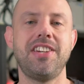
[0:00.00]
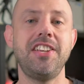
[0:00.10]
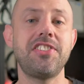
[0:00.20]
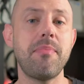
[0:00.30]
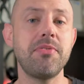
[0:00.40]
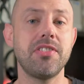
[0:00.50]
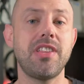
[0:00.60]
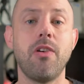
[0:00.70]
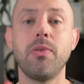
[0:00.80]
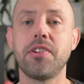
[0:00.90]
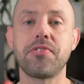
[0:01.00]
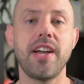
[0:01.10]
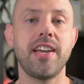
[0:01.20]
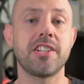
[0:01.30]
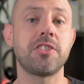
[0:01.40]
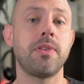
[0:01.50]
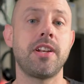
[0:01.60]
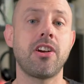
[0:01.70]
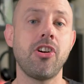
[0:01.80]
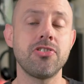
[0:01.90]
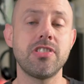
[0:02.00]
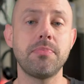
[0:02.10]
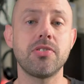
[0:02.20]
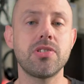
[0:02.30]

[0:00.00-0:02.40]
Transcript: In each episode, I will try and explain a concept,